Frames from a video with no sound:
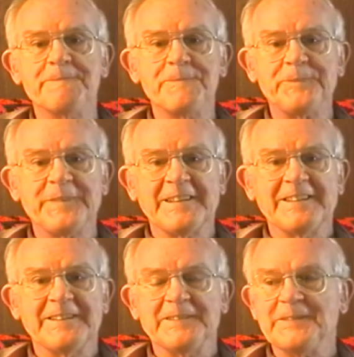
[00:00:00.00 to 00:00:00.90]
did.
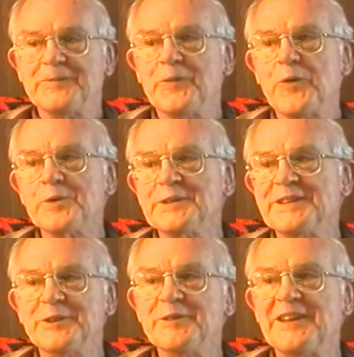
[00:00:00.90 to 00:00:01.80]

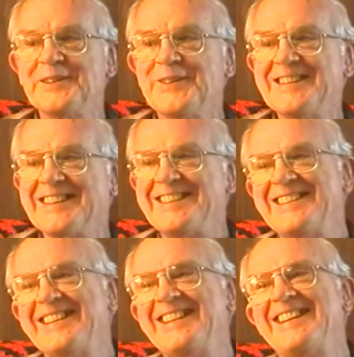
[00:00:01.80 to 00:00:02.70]
Fortunately, it's rather
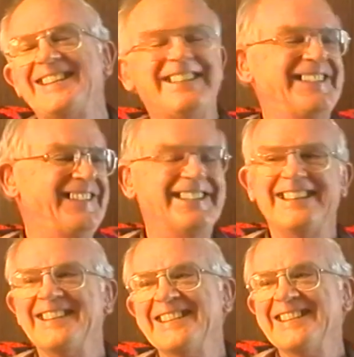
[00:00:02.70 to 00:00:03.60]
quit. Yeah, right.